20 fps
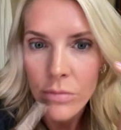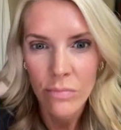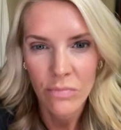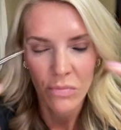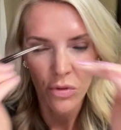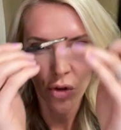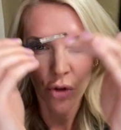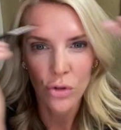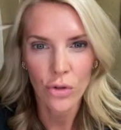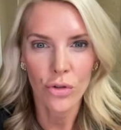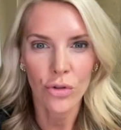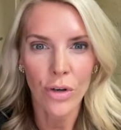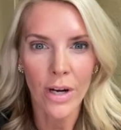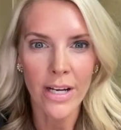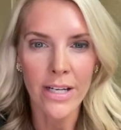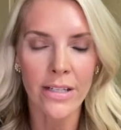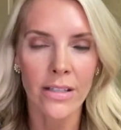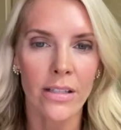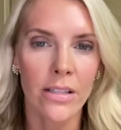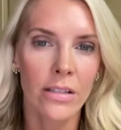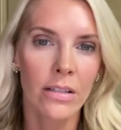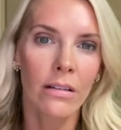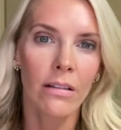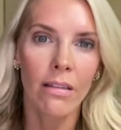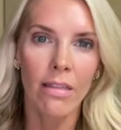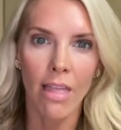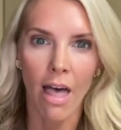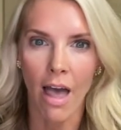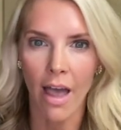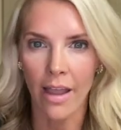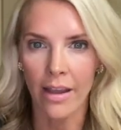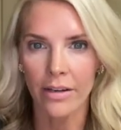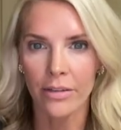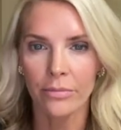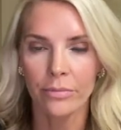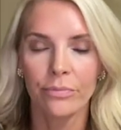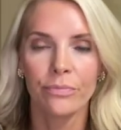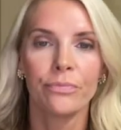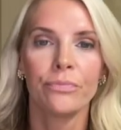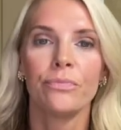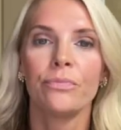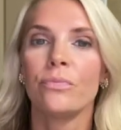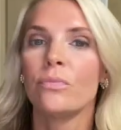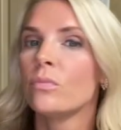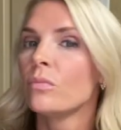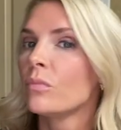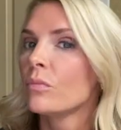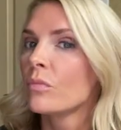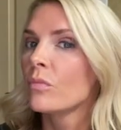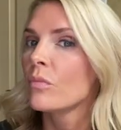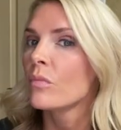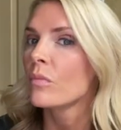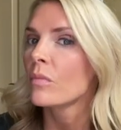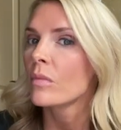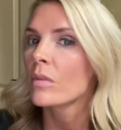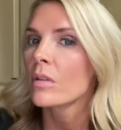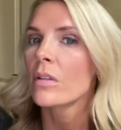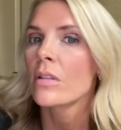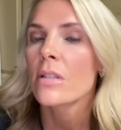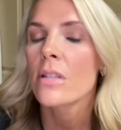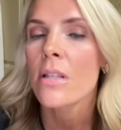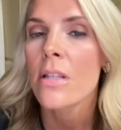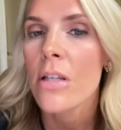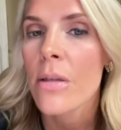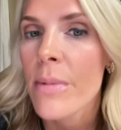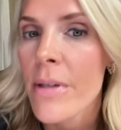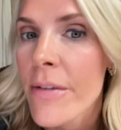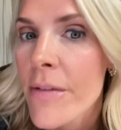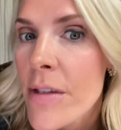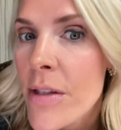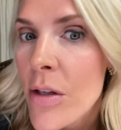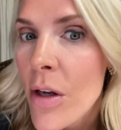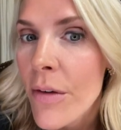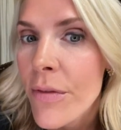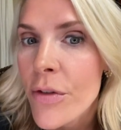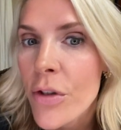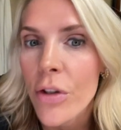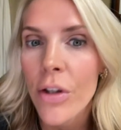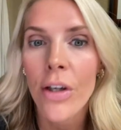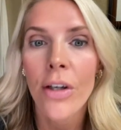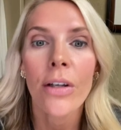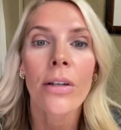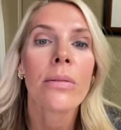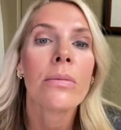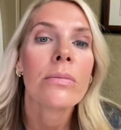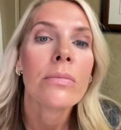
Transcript: straight line. It's a little bit of a softer look.